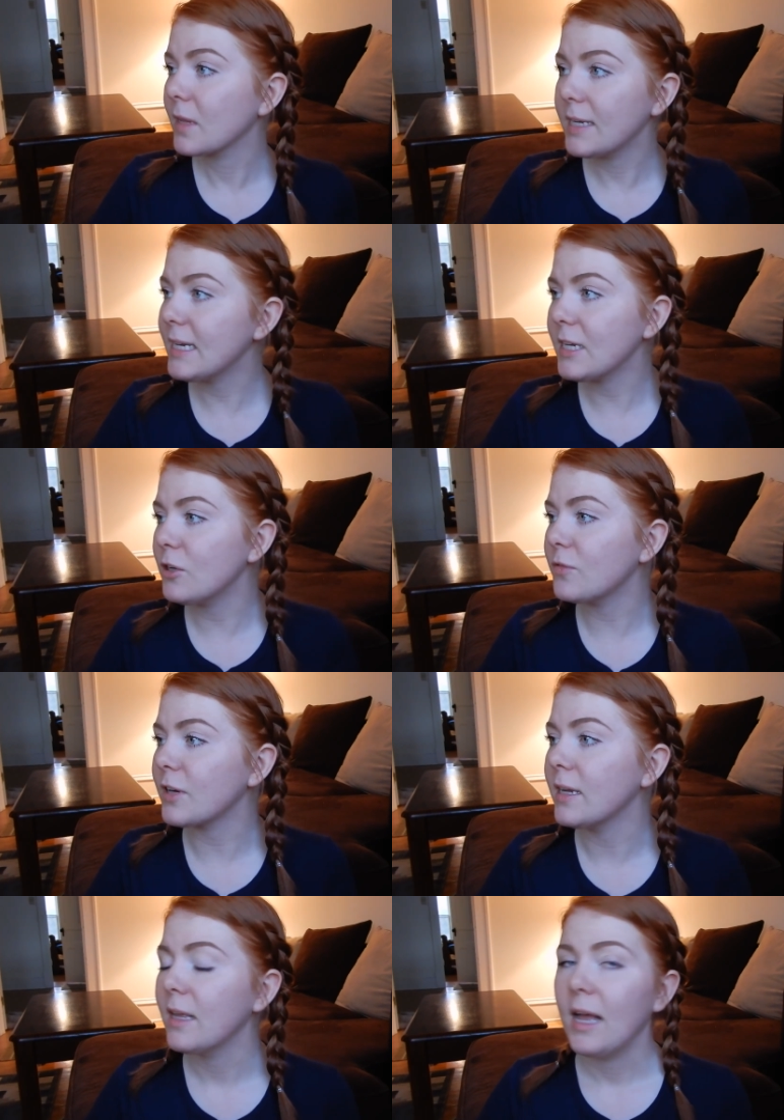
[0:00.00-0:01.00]
I can't get
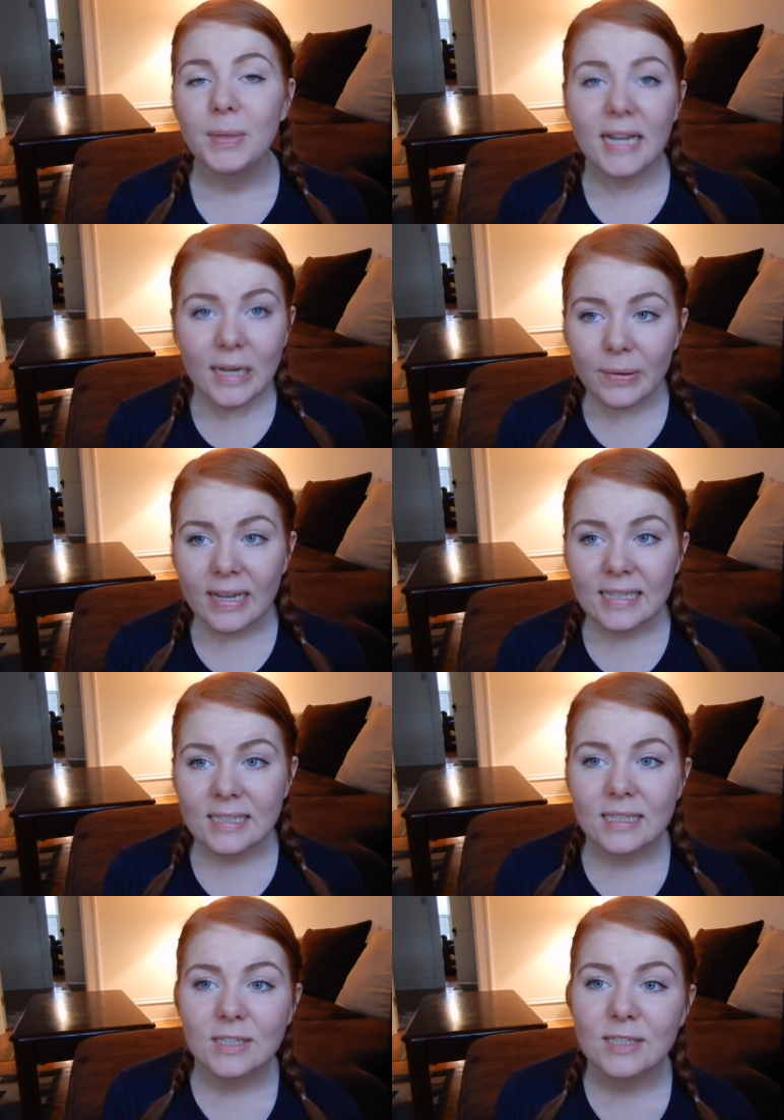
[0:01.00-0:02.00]
over it. But
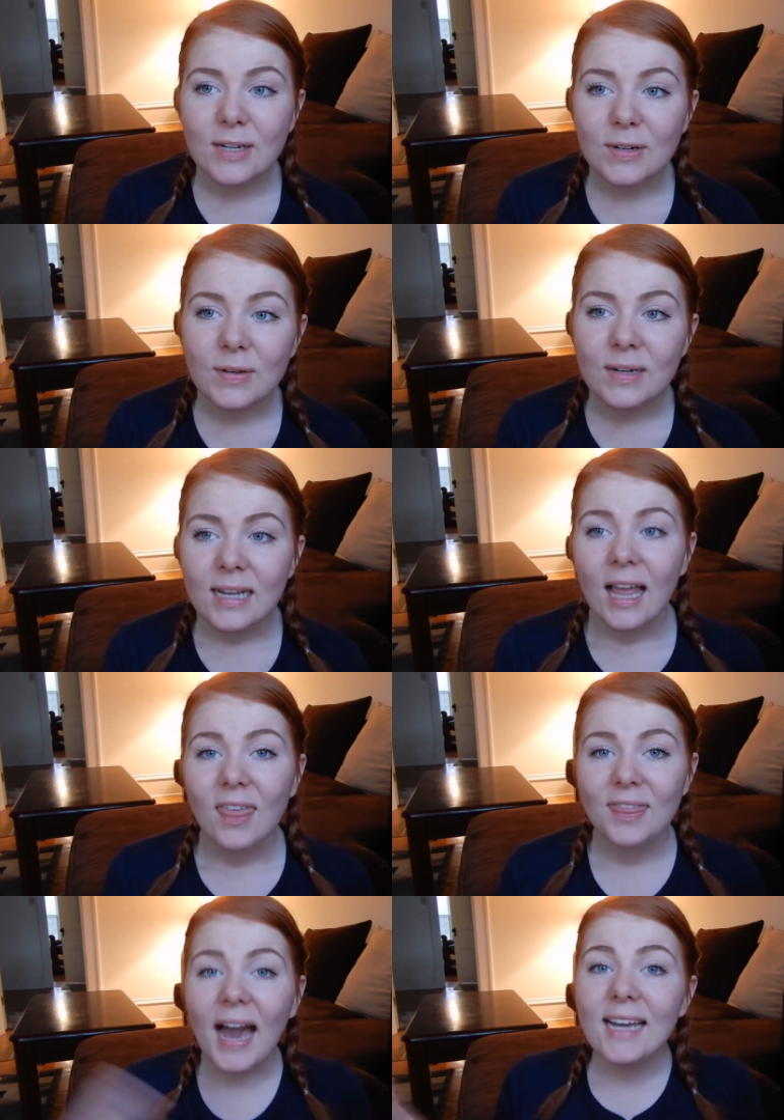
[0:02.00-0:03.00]
anyways, so
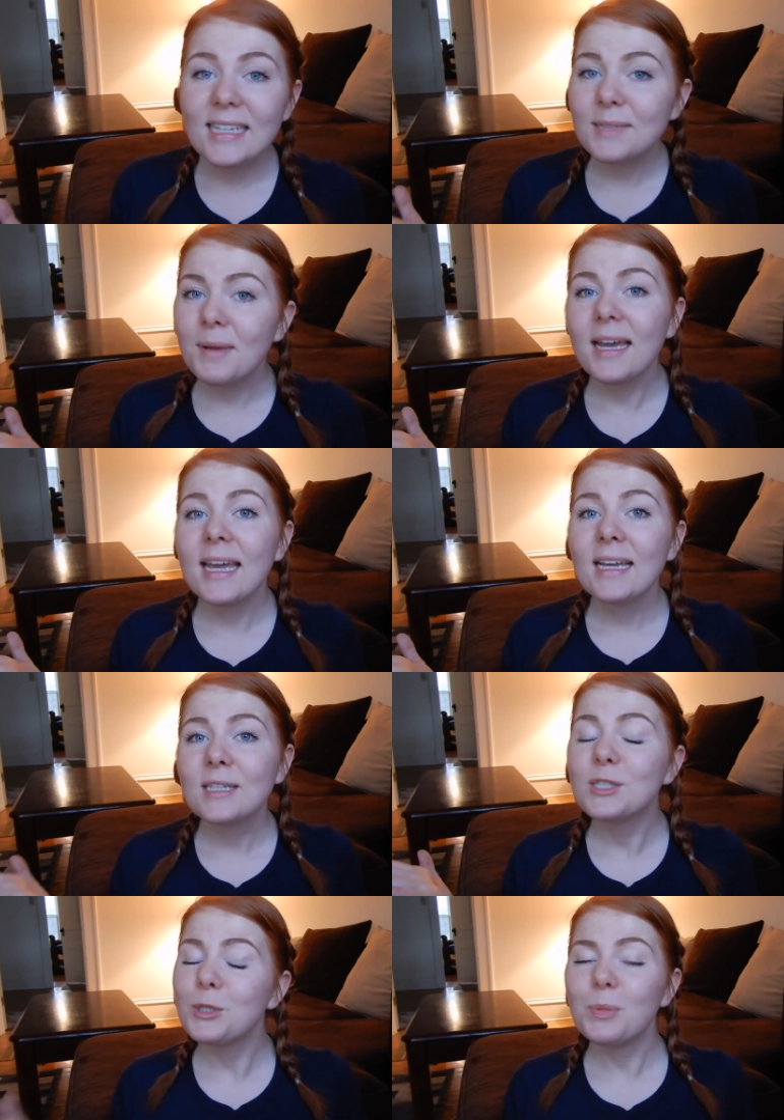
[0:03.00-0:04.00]
that is
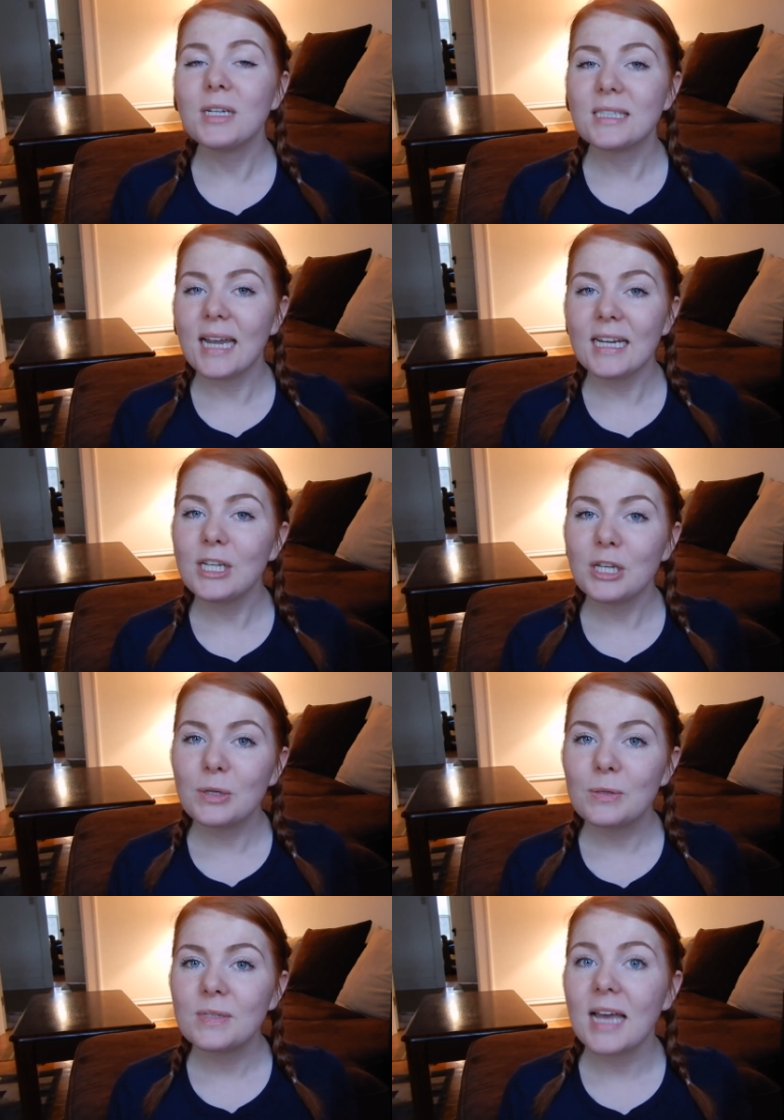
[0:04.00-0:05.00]
my super exciting
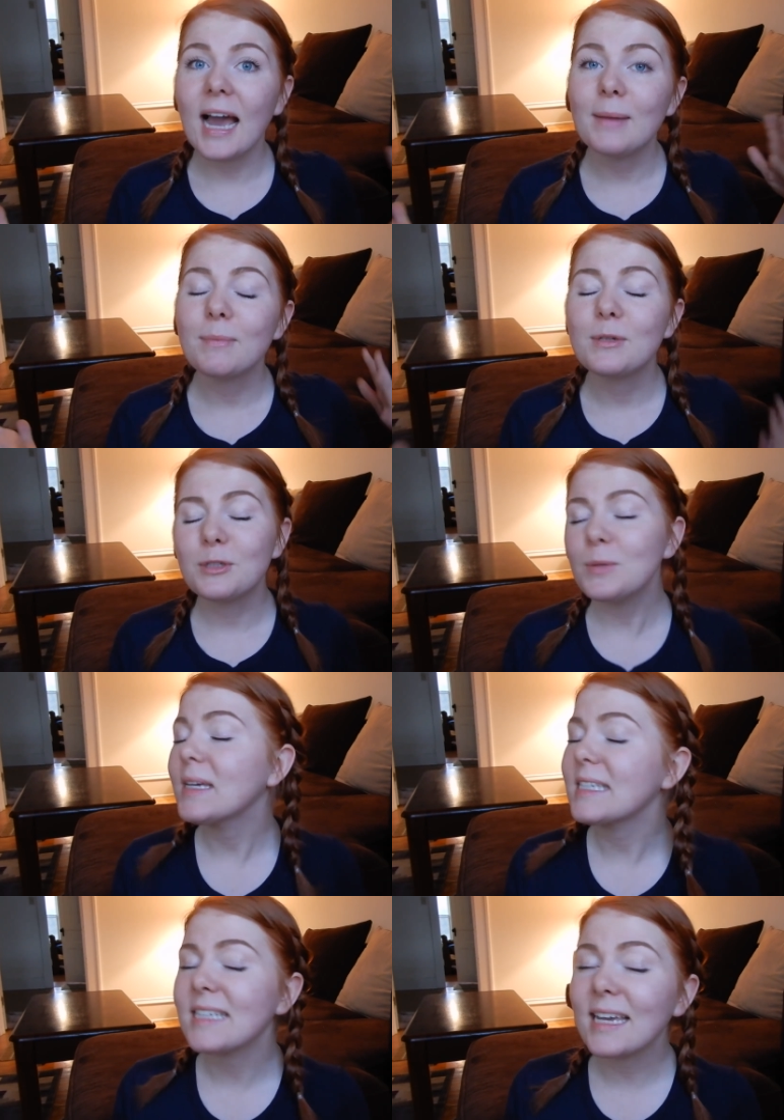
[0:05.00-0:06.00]
news. I'm
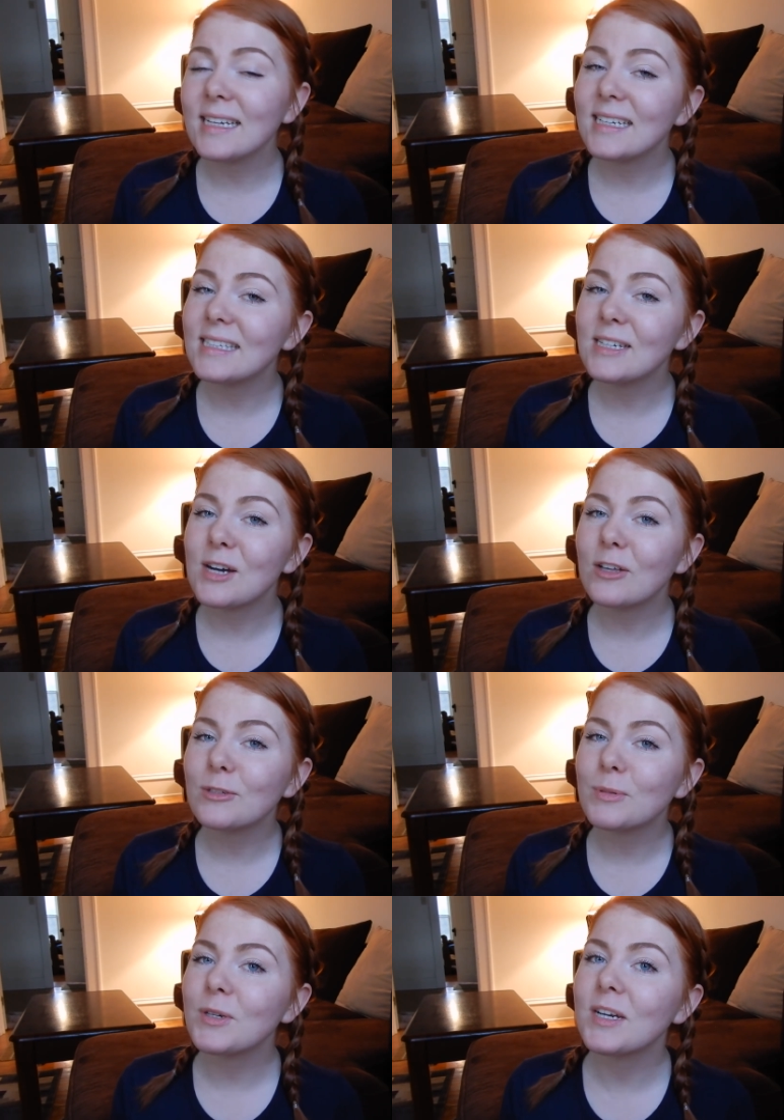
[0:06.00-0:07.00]
doing a second Disney
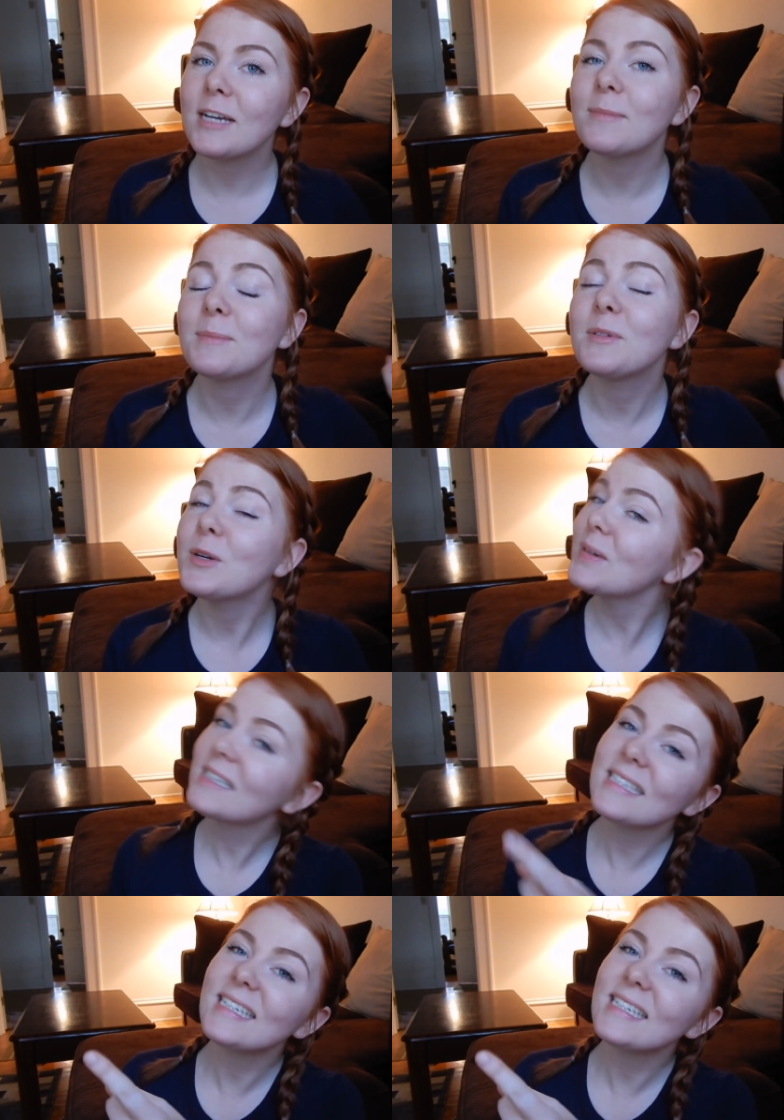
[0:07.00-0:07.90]
College Program. I'm going to